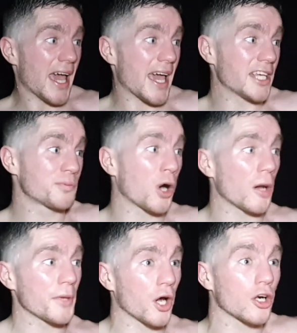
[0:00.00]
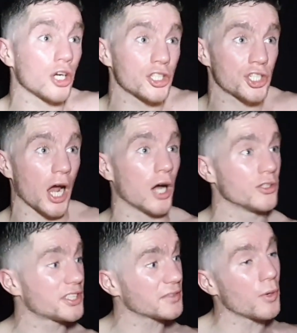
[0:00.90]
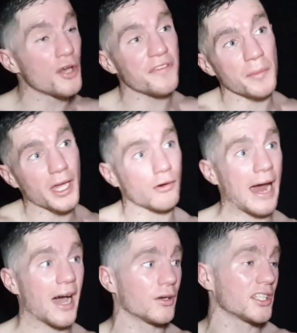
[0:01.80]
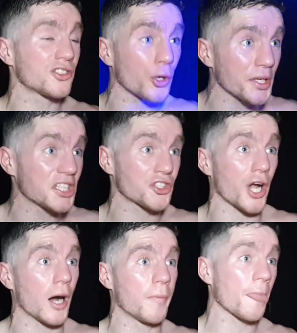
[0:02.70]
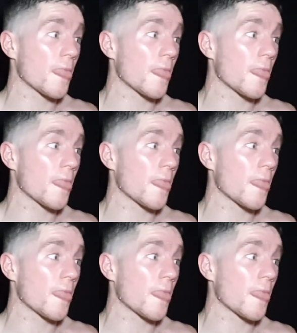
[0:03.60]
He's putting me on good shows. He's moving me around. He's doing his job.